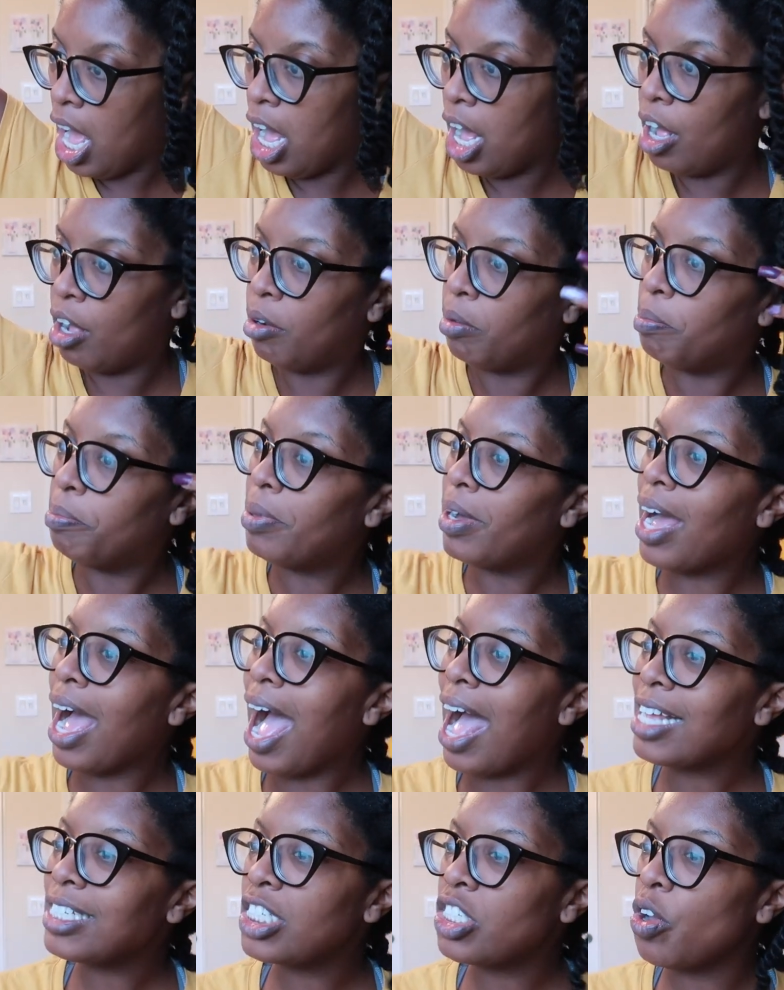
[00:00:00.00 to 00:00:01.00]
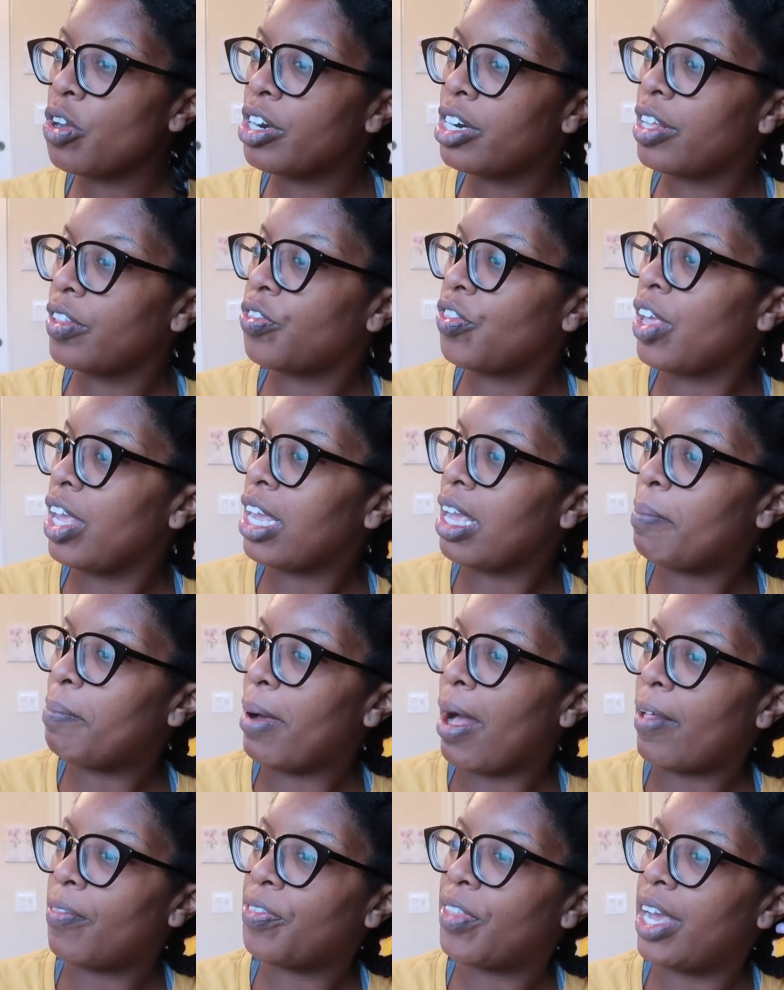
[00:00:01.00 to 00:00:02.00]
um but I started to think
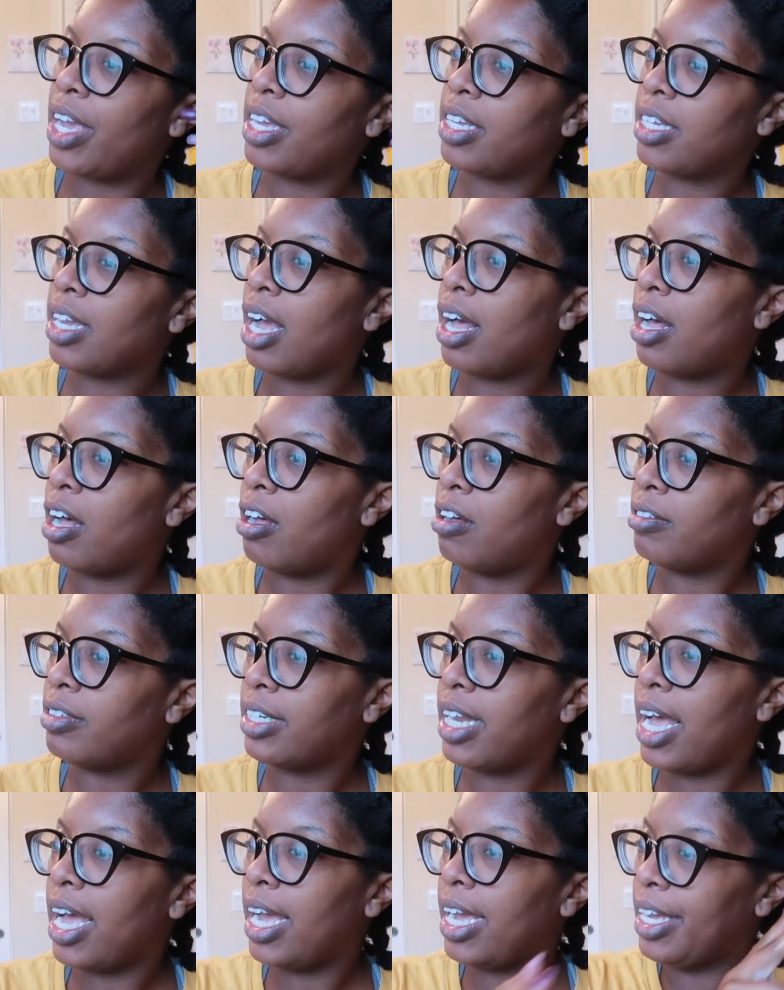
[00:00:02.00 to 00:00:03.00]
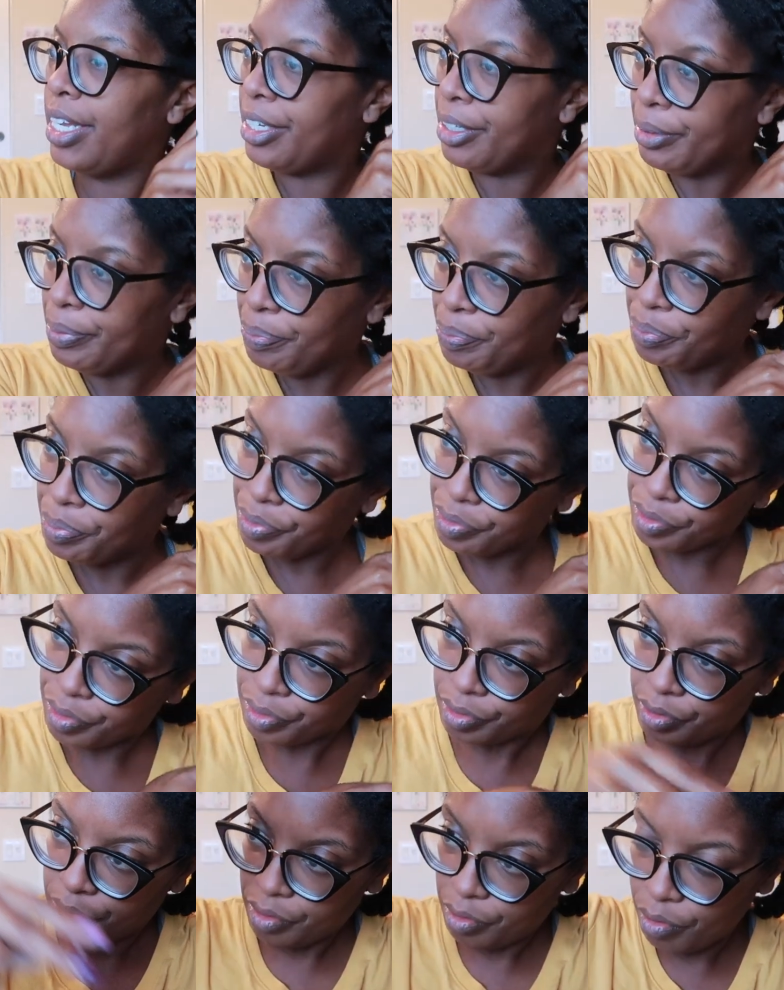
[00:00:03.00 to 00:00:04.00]
about that y'all like
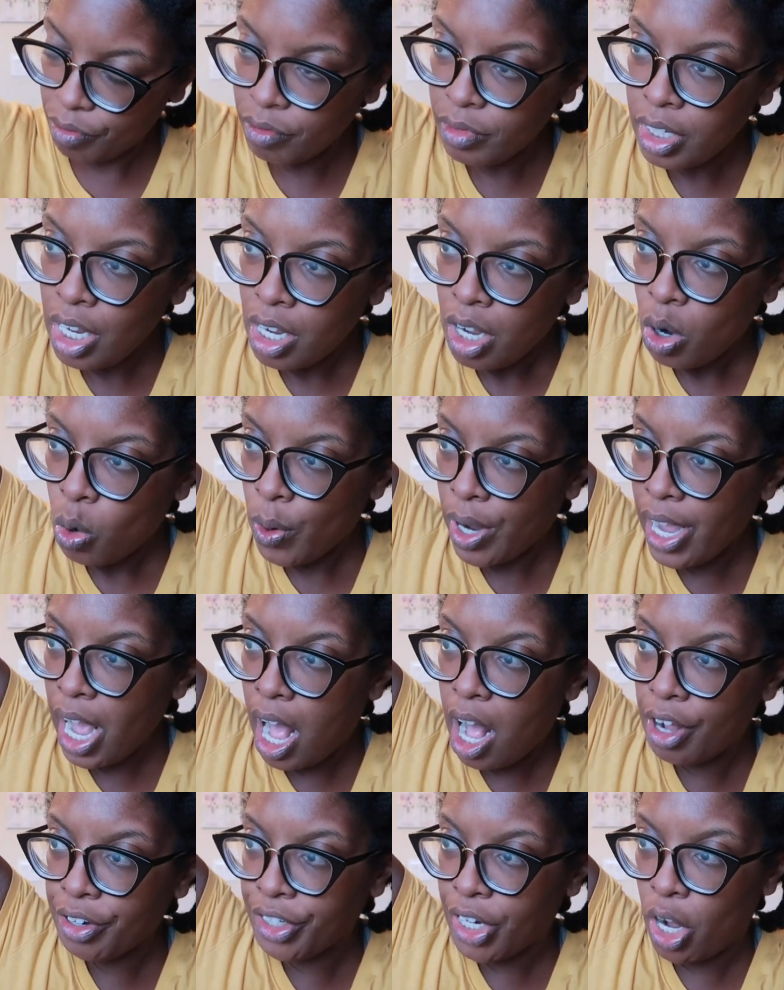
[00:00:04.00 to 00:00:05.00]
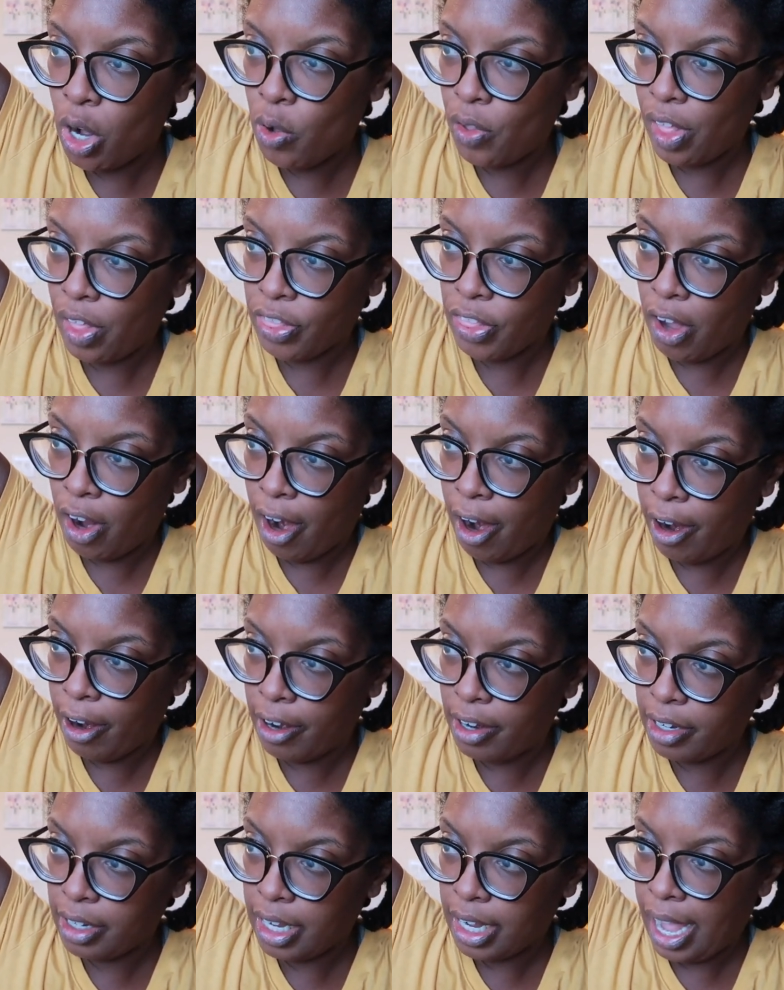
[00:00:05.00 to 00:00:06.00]
we all know that
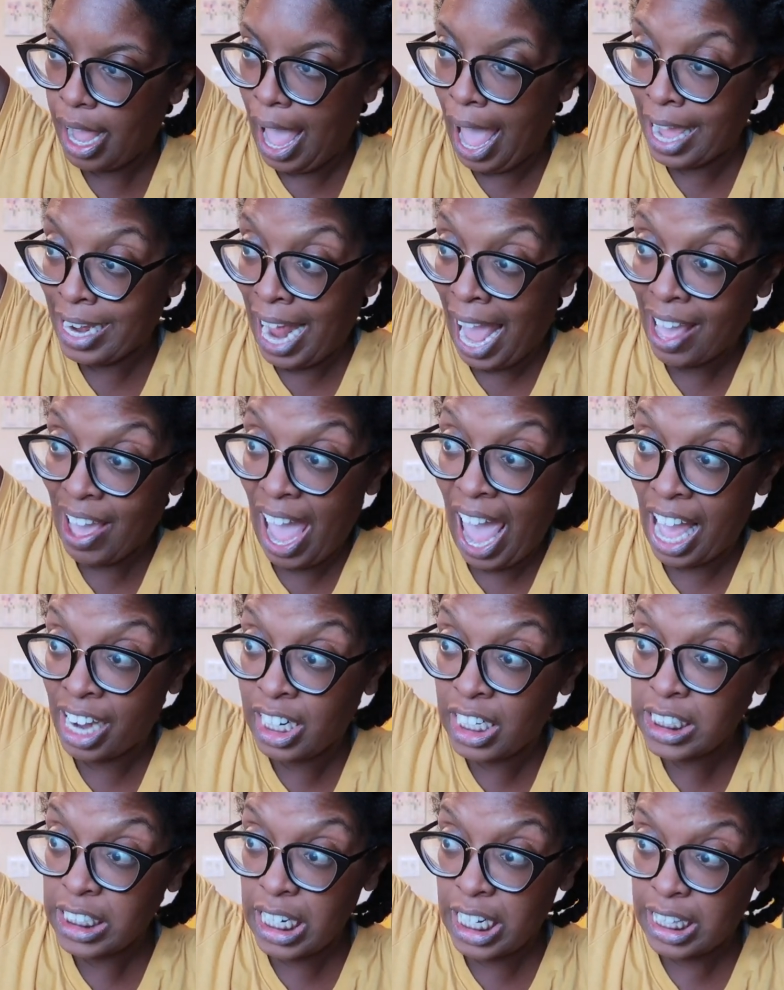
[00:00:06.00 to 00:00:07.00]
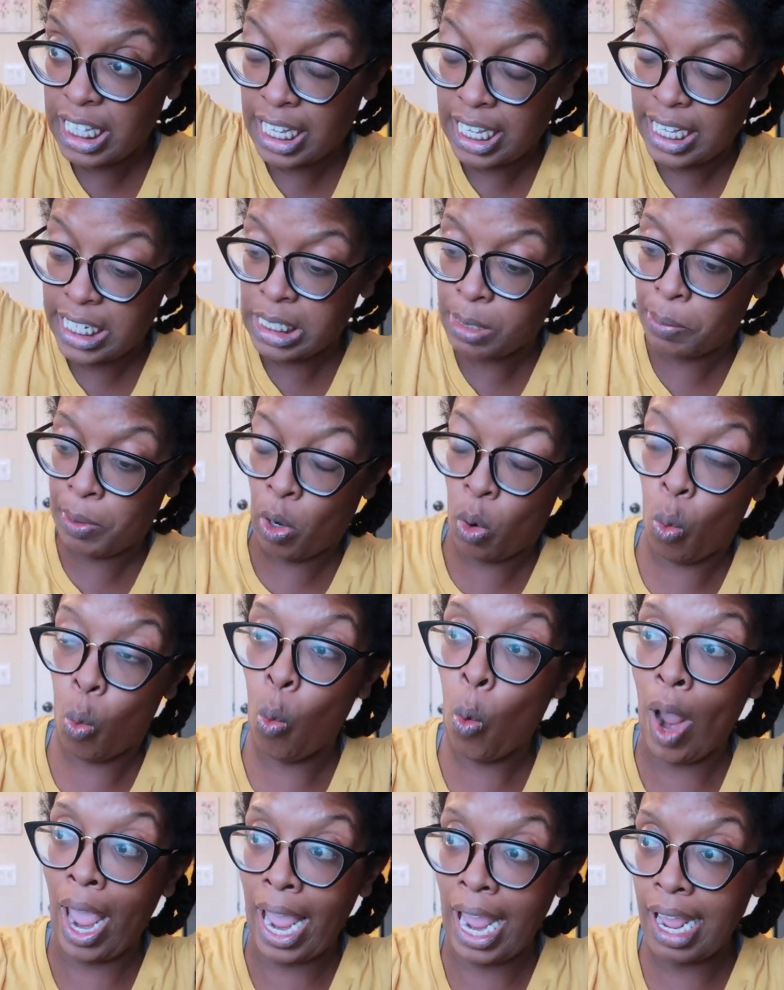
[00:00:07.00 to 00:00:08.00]
there and I honestly think it's been
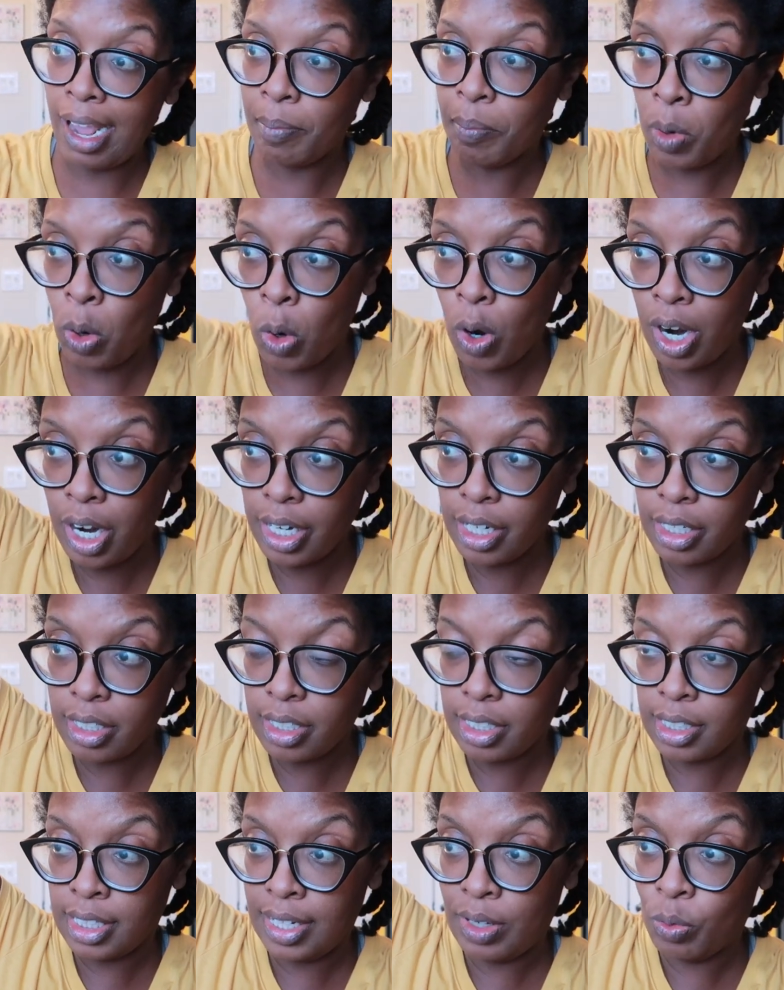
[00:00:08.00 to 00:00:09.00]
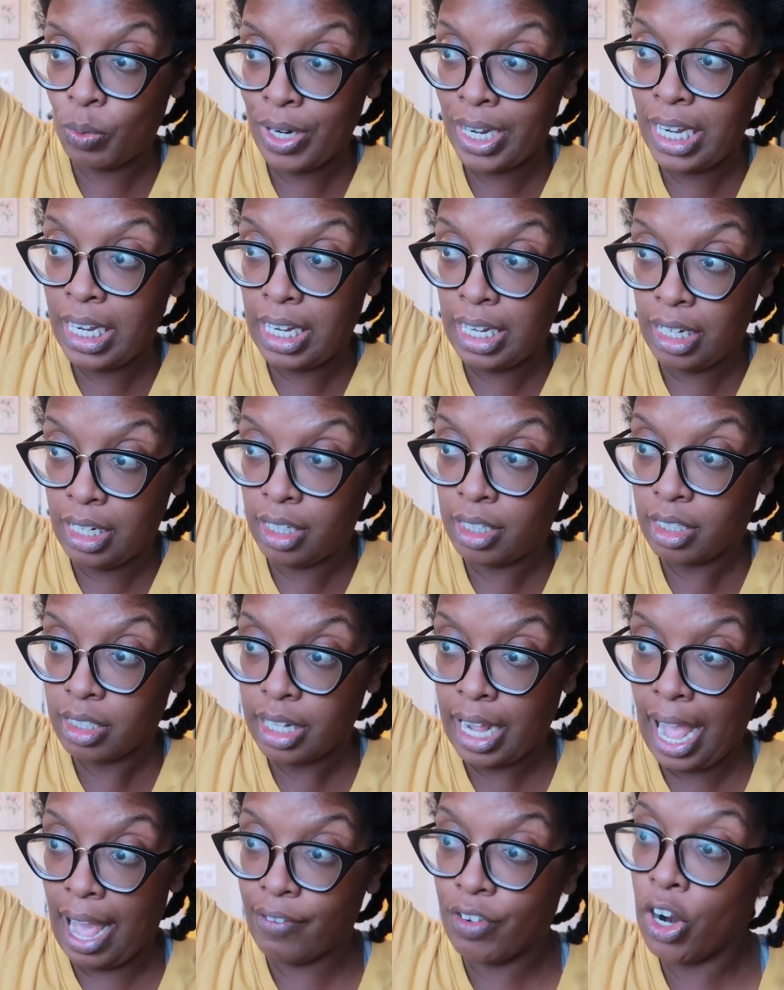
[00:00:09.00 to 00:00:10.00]
way more than we
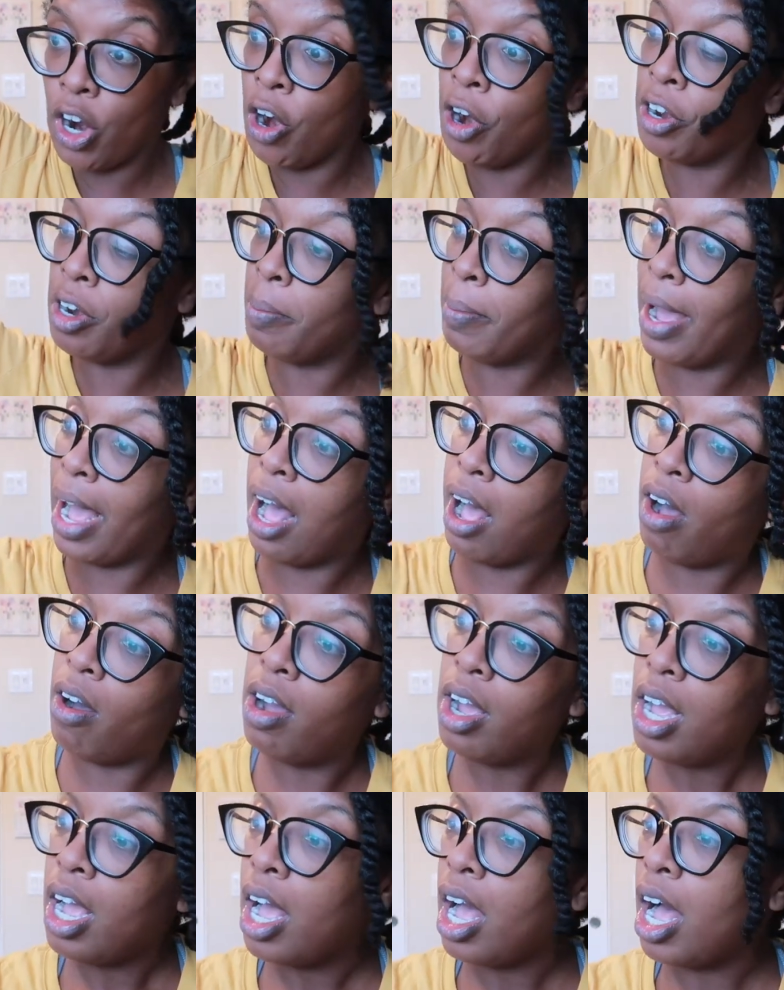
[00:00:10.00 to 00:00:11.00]
have heard about.